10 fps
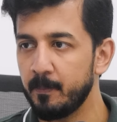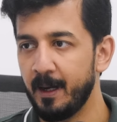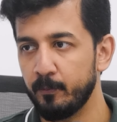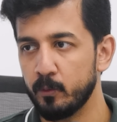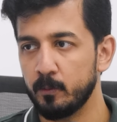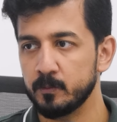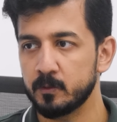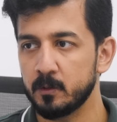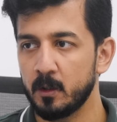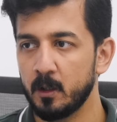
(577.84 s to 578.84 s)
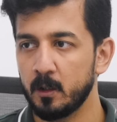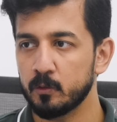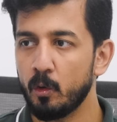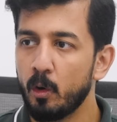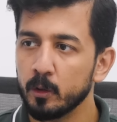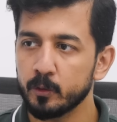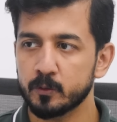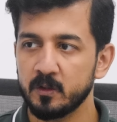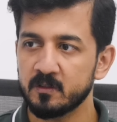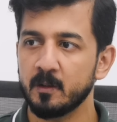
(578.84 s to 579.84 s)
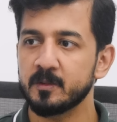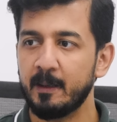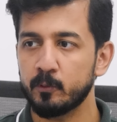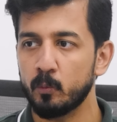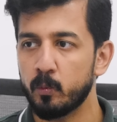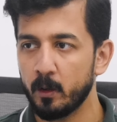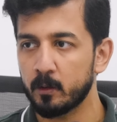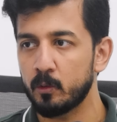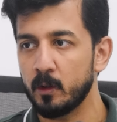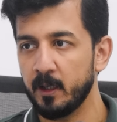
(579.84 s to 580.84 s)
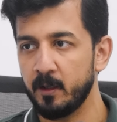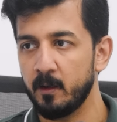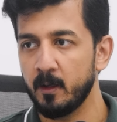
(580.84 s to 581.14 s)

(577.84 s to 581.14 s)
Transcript: platforms. So all those systems have to work together.